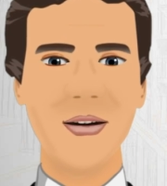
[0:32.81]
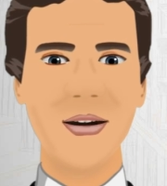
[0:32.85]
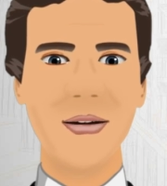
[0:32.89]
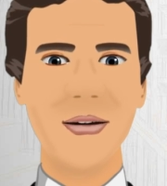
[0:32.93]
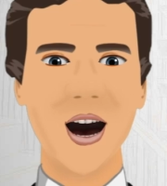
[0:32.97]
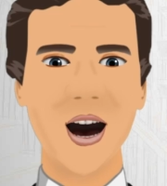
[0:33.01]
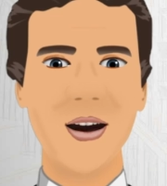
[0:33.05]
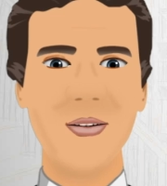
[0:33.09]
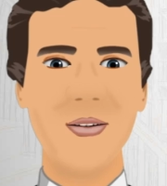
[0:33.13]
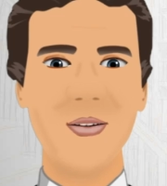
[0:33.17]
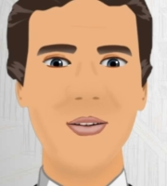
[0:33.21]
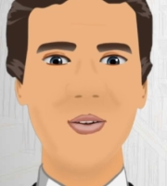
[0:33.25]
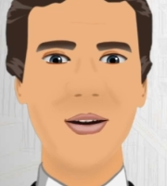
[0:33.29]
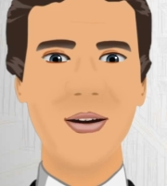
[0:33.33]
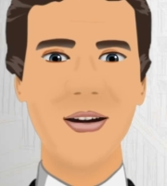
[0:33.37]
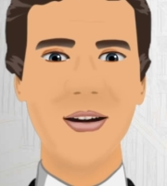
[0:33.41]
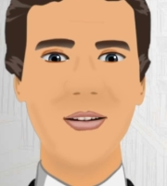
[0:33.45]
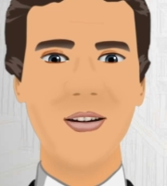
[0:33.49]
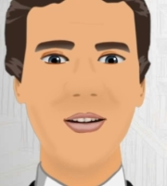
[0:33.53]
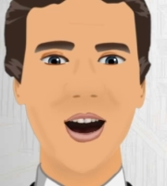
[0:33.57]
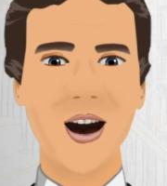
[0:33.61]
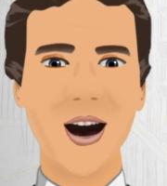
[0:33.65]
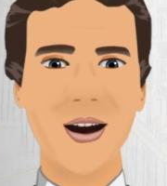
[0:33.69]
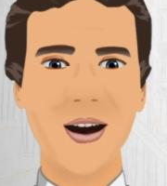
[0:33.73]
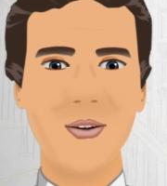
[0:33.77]
and public and
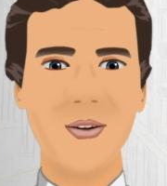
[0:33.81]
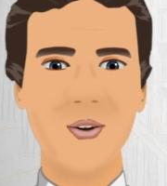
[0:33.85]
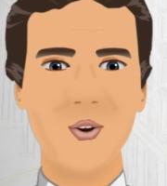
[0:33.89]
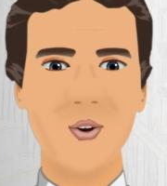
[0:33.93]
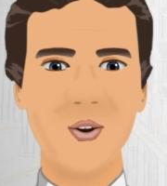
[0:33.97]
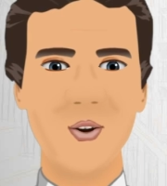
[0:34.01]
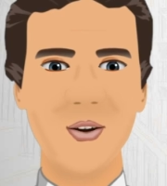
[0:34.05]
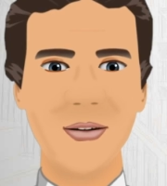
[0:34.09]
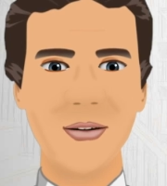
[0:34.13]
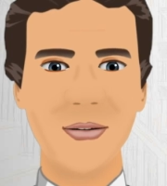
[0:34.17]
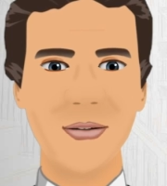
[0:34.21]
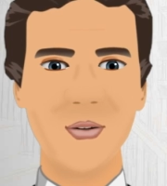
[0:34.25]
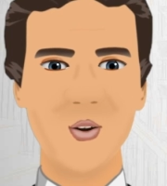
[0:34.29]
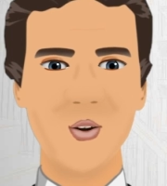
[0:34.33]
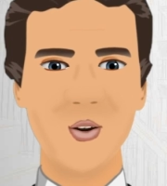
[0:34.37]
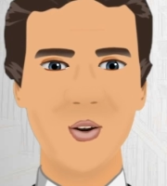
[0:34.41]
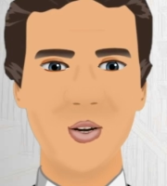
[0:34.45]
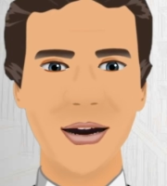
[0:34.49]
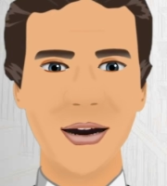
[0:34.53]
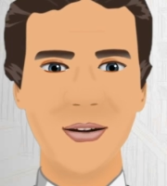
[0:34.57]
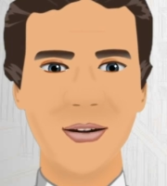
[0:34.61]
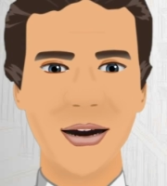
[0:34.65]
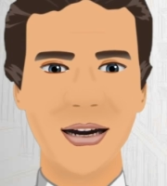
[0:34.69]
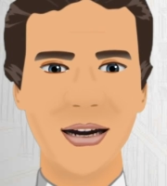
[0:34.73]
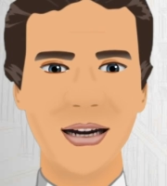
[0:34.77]
private
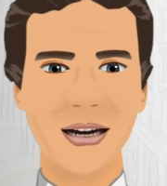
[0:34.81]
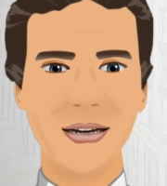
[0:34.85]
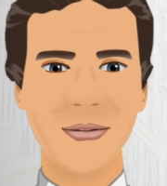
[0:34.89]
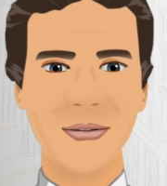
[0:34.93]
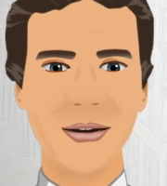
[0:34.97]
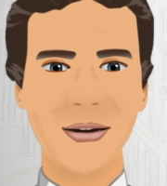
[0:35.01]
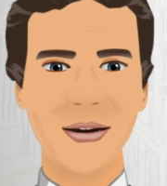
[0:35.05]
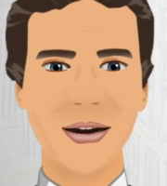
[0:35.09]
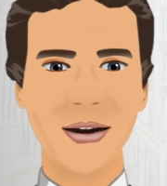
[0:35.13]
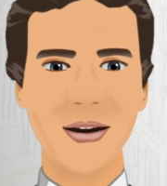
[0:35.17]
universities,